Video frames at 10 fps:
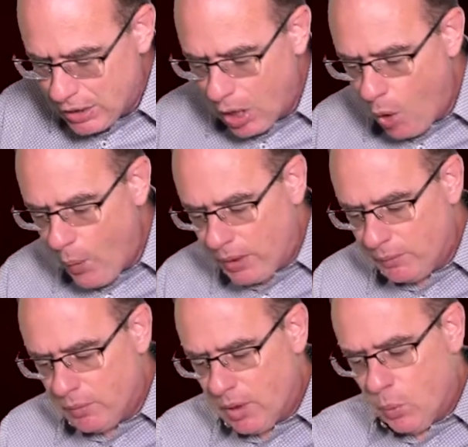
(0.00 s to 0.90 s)
no
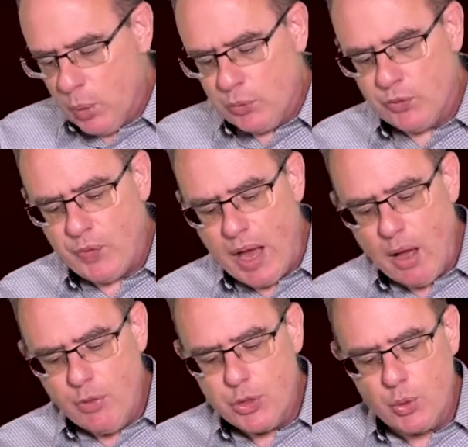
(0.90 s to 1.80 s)
one will
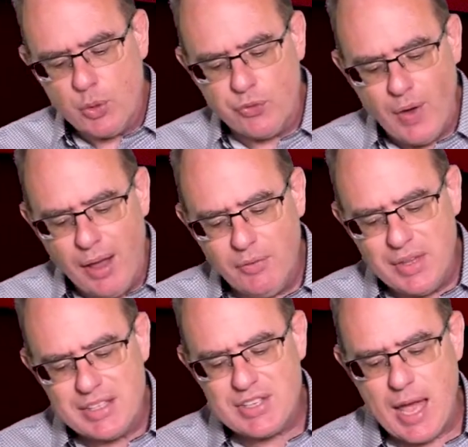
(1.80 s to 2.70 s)
fail through the following
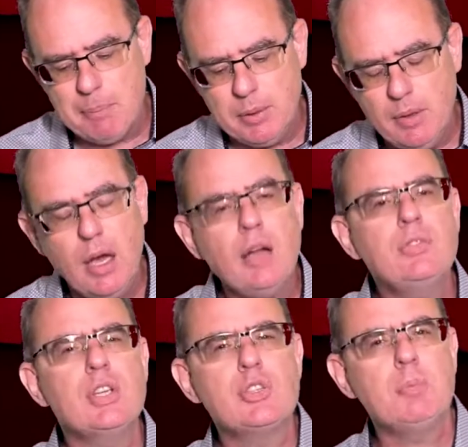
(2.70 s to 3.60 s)
example
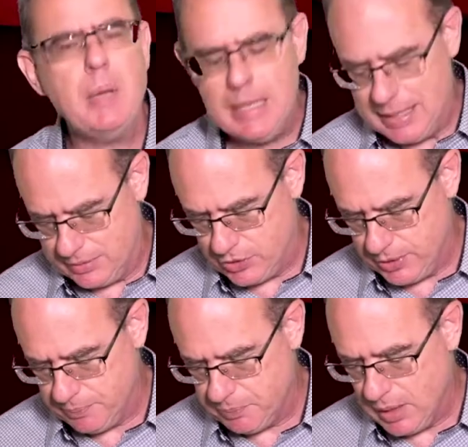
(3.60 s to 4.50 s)
of
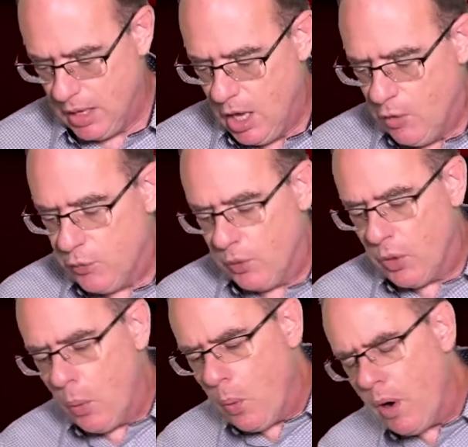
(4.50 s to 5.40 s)
disobedience. For
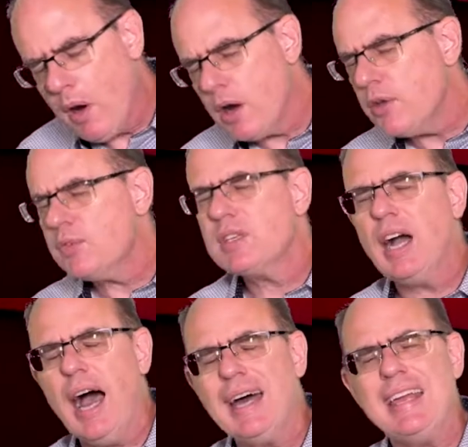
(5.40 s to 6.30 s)
the Word of
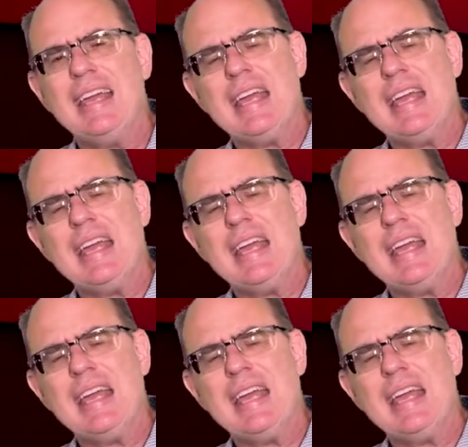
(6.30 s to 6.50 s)
God